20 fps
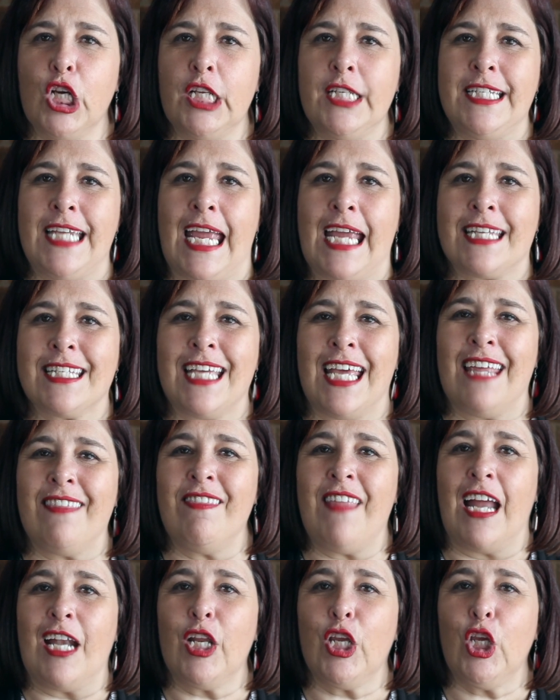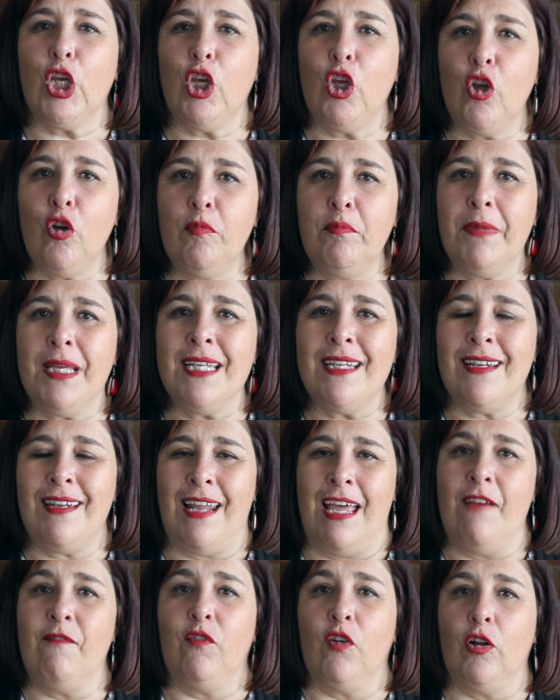connect at that human
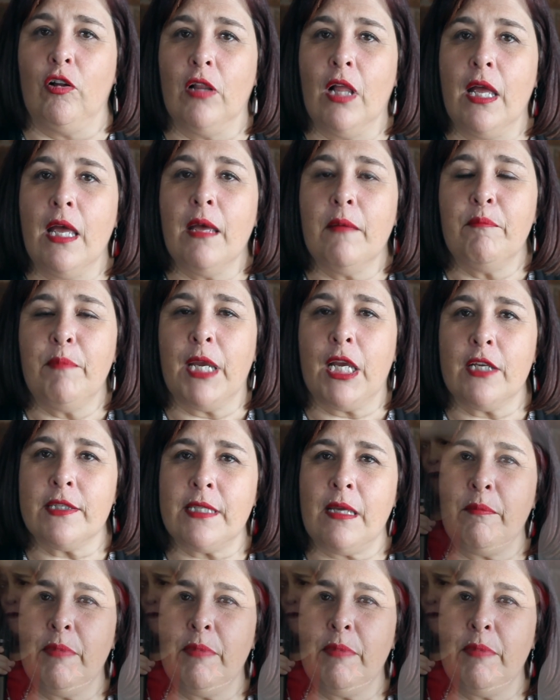level, because I